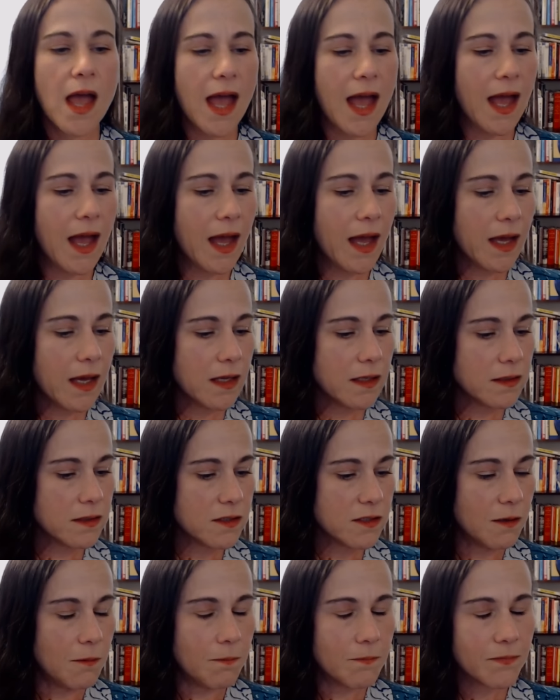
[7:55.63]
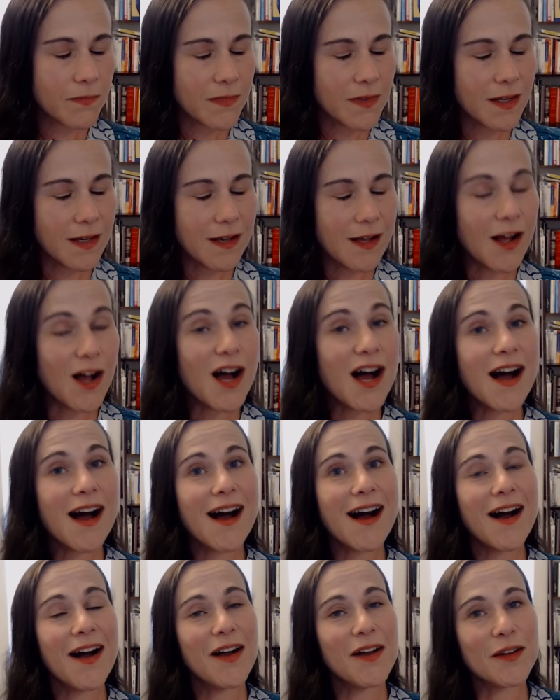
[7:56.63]
And
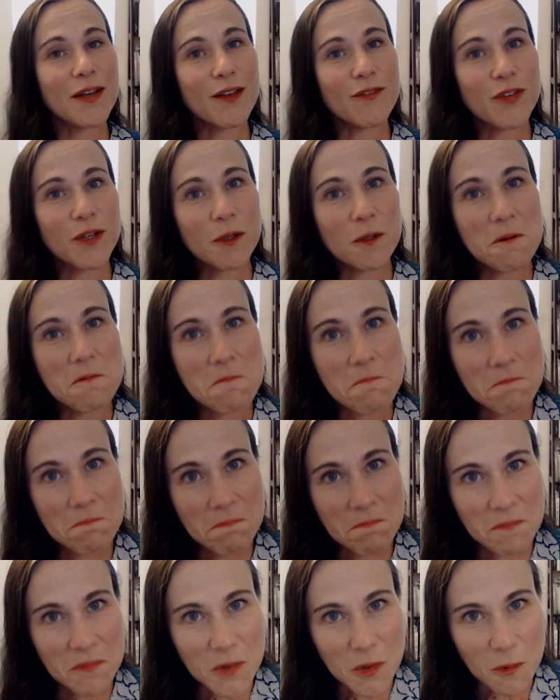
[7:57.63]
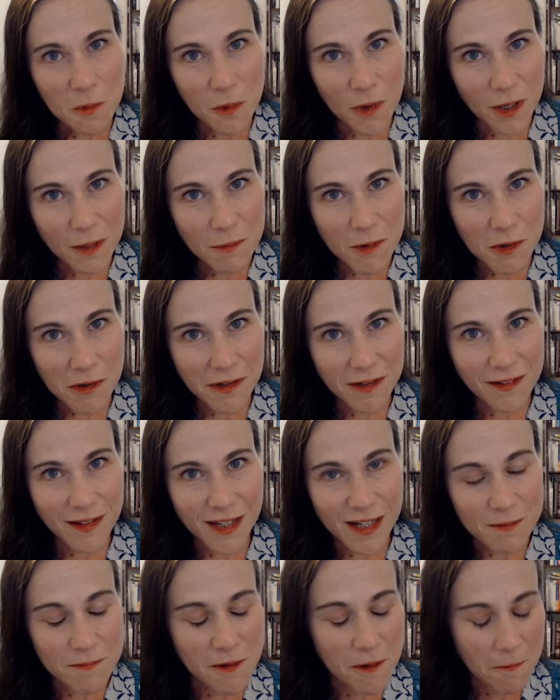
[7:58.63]
I'll give you one more
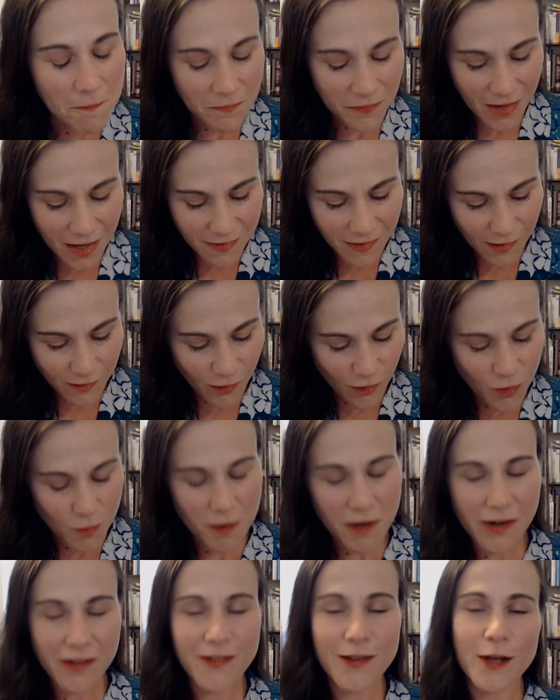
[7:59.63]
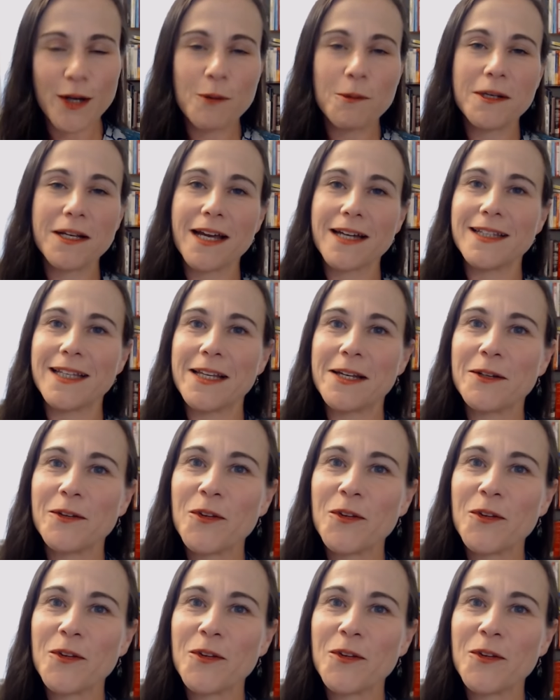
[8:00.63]
example, and this is where I said it would get a little